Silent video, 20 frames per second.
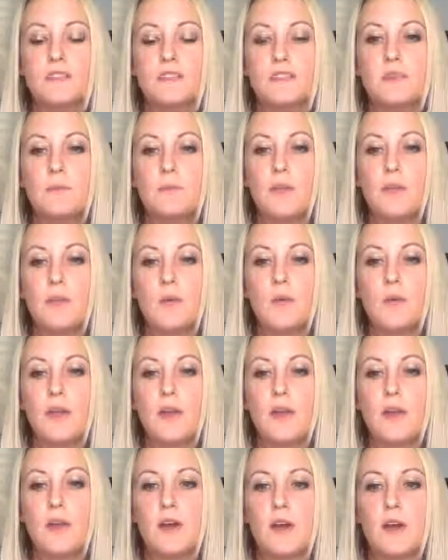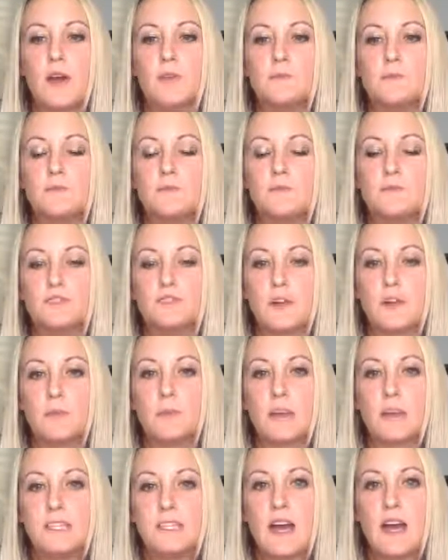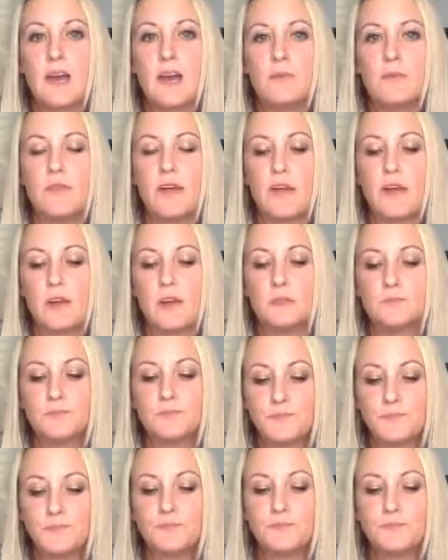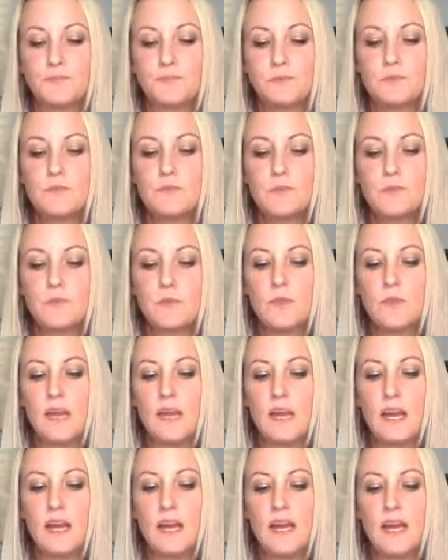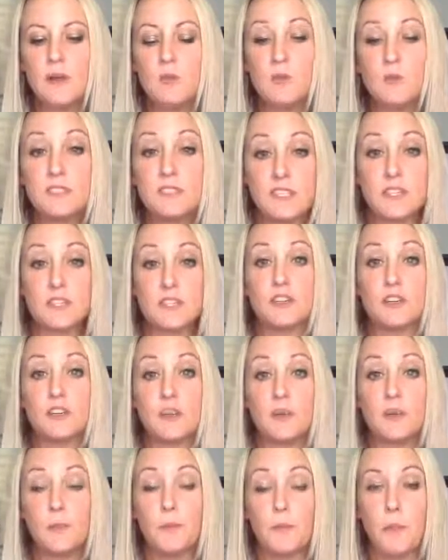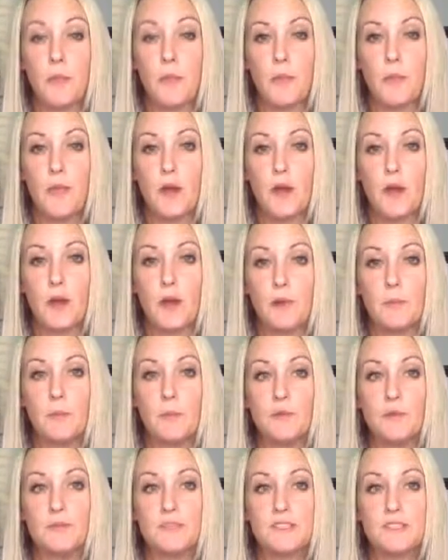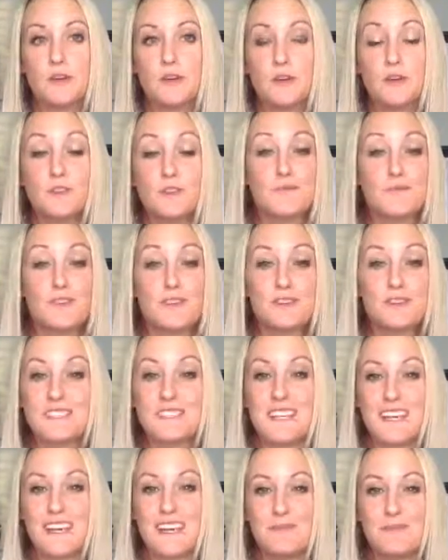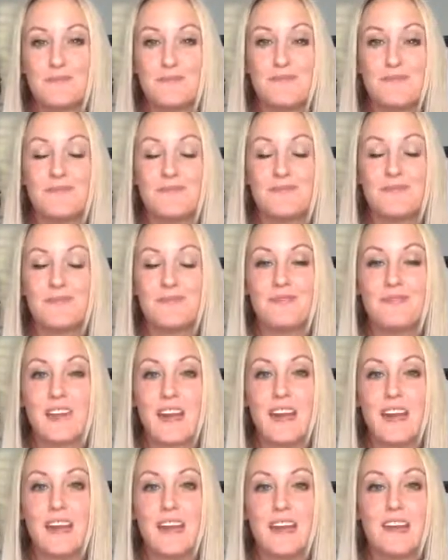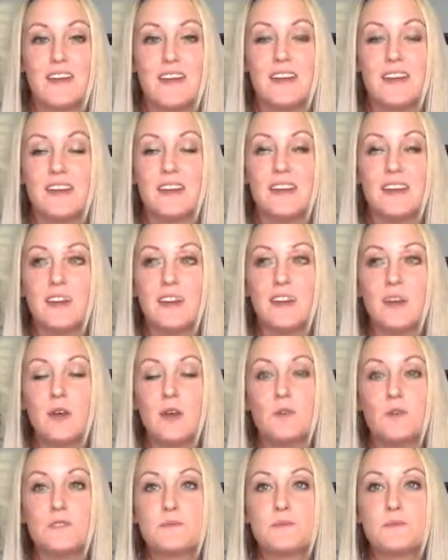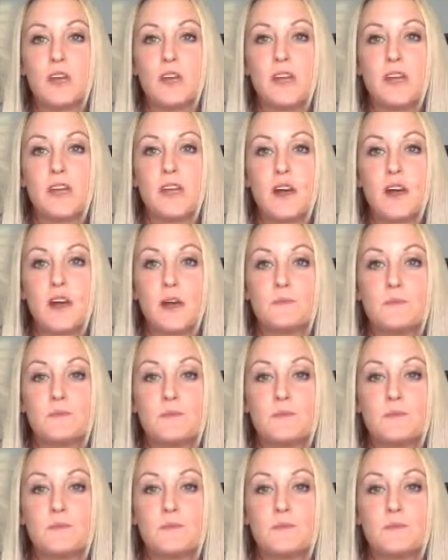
At some point during my time there, I was injured. It was a cook's first day. I was putting